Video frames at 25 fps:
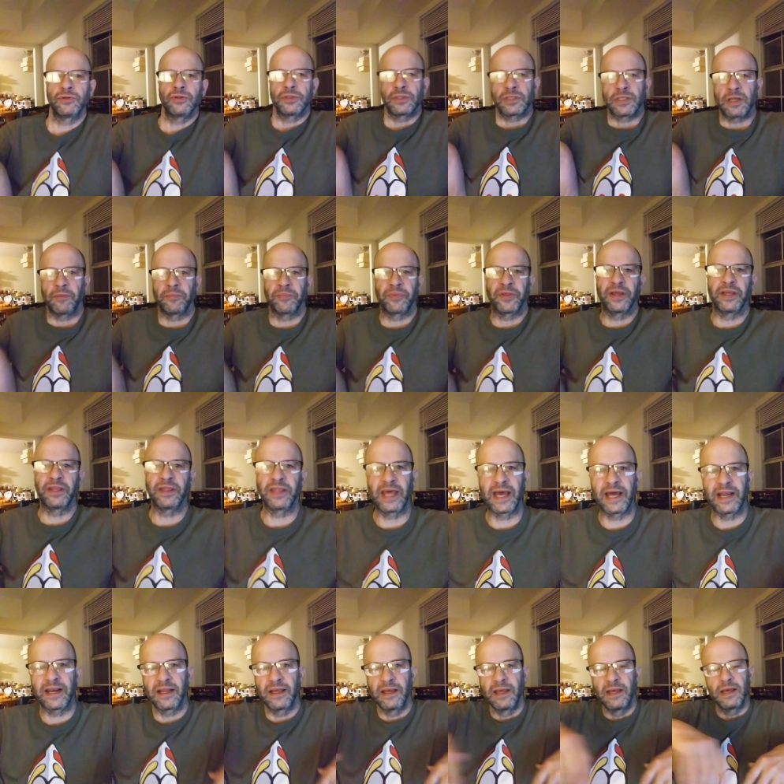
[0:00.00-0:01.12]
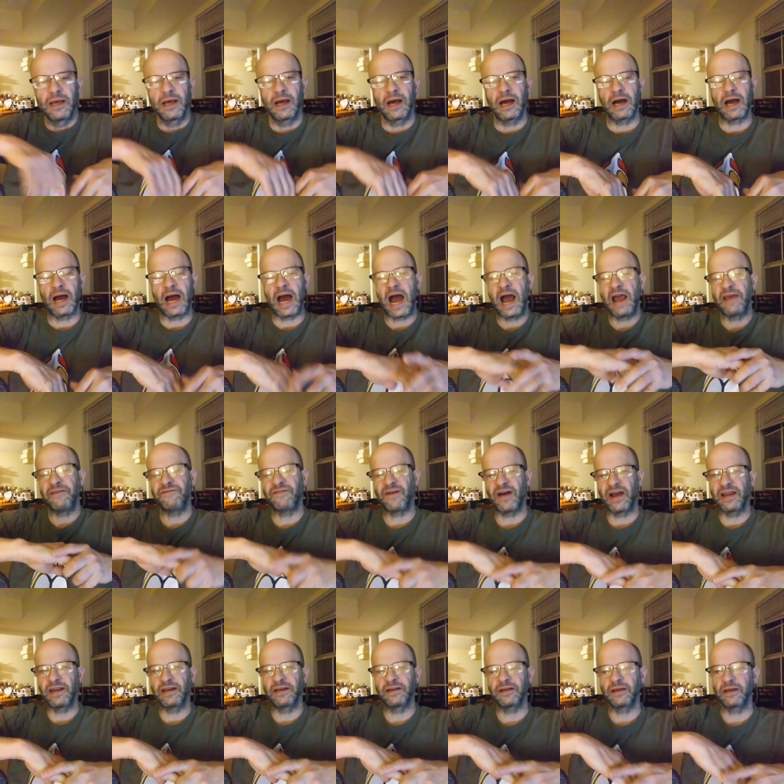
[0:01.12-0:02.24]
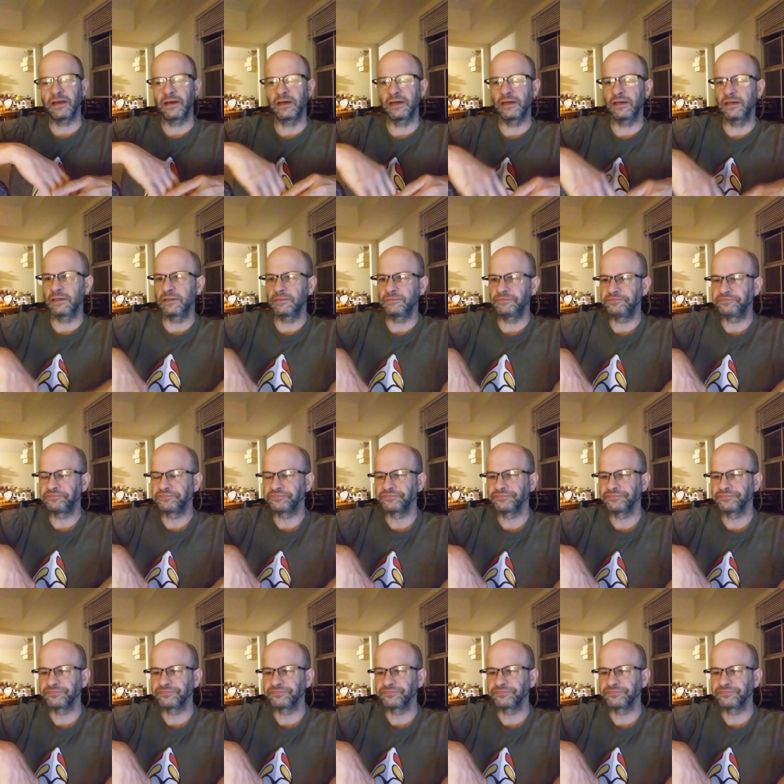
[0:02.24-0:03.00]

something that I find um,